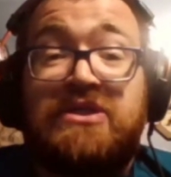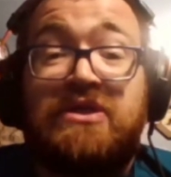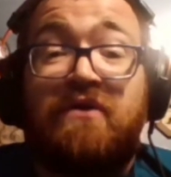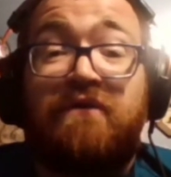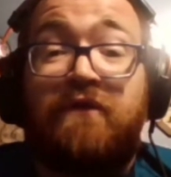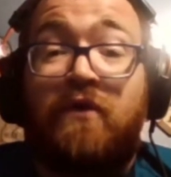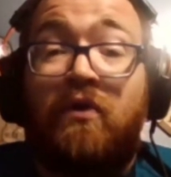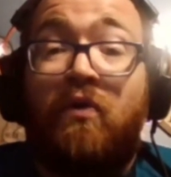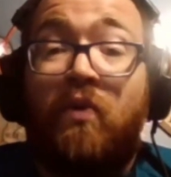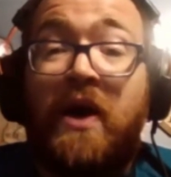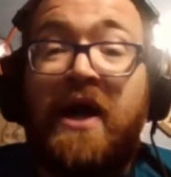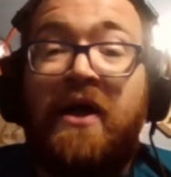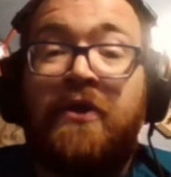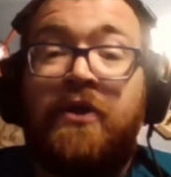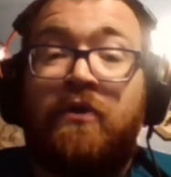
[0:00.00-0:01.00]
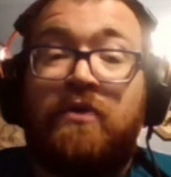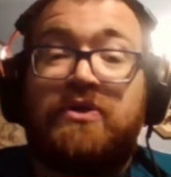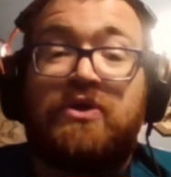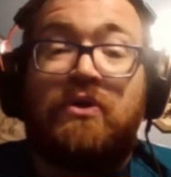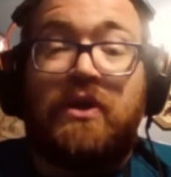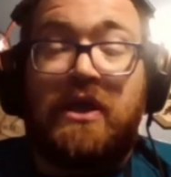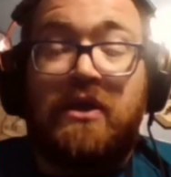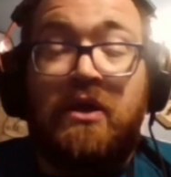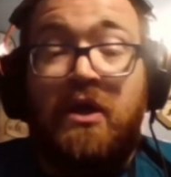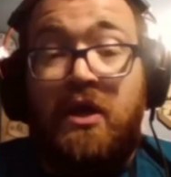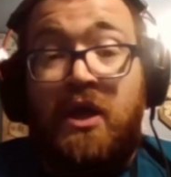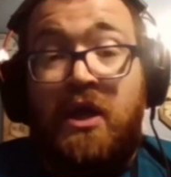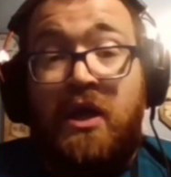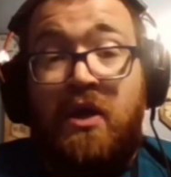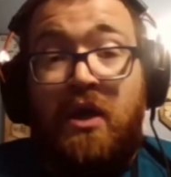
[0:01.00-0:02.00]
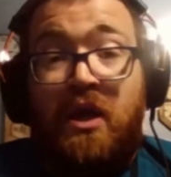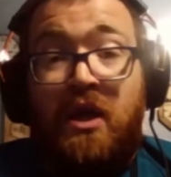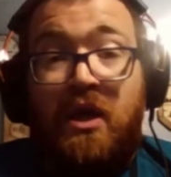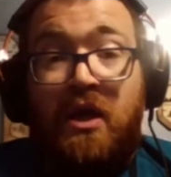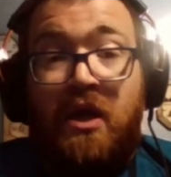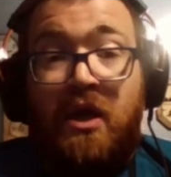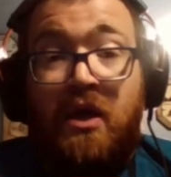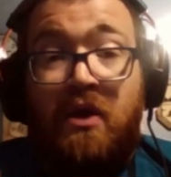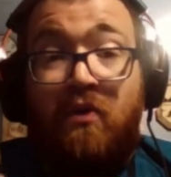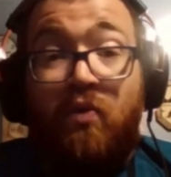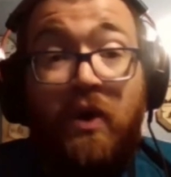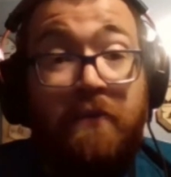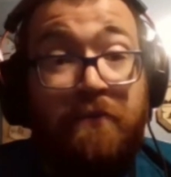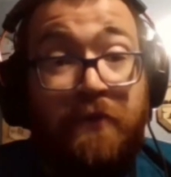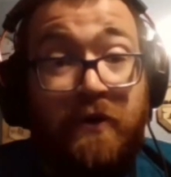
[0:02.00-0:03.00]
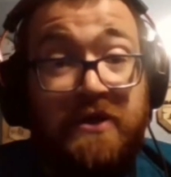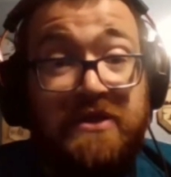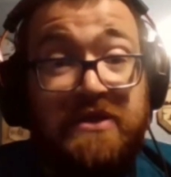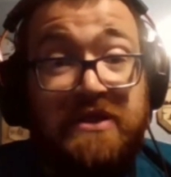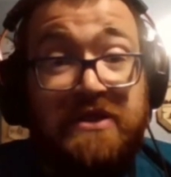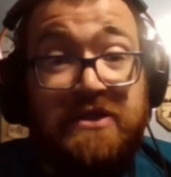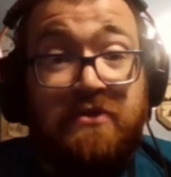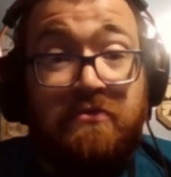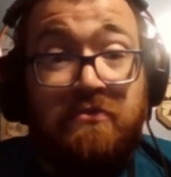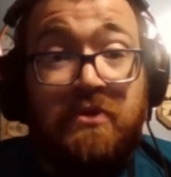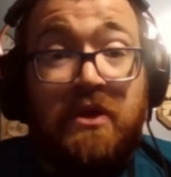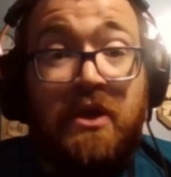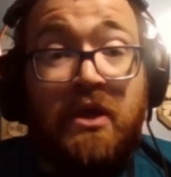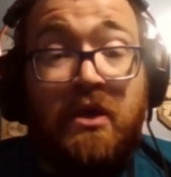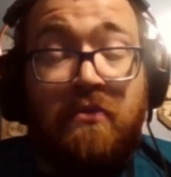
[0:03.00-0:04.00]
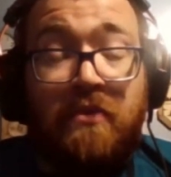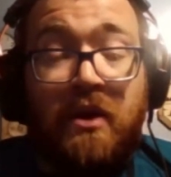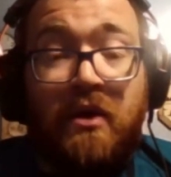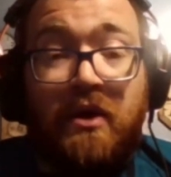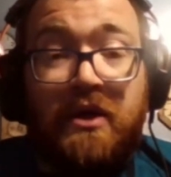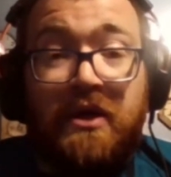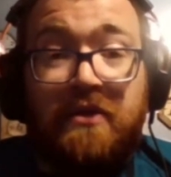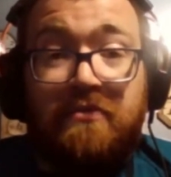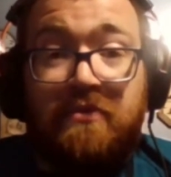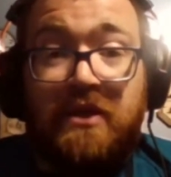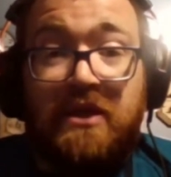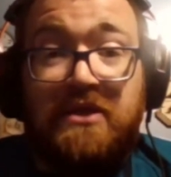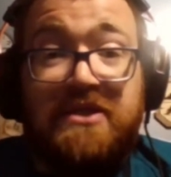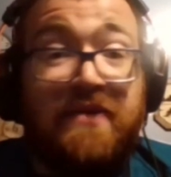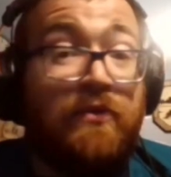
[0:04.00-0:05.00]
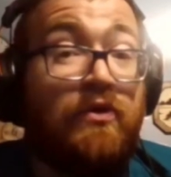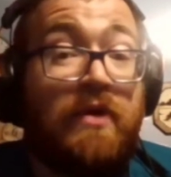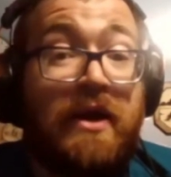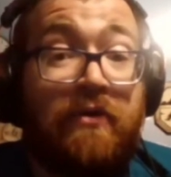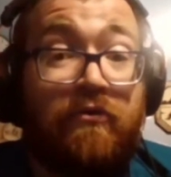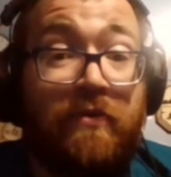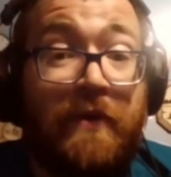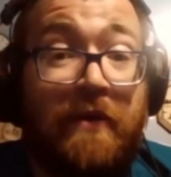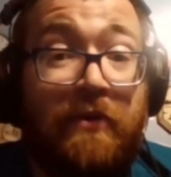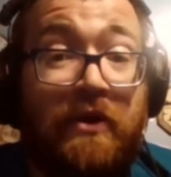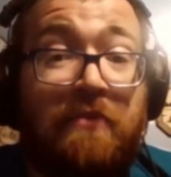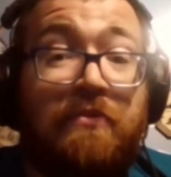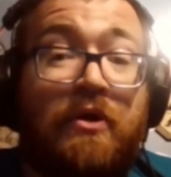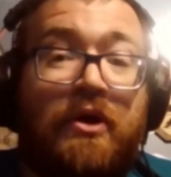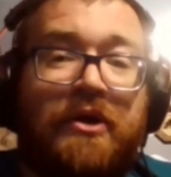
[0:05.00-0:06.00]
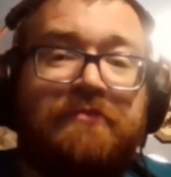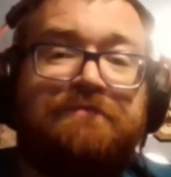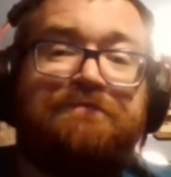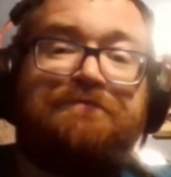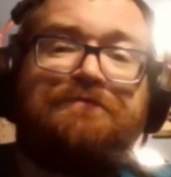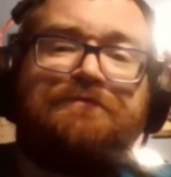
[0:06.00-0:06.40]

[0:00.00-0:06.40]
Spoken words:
And so for a while, there was only a one-party system in America, the Democratic-Republican Party.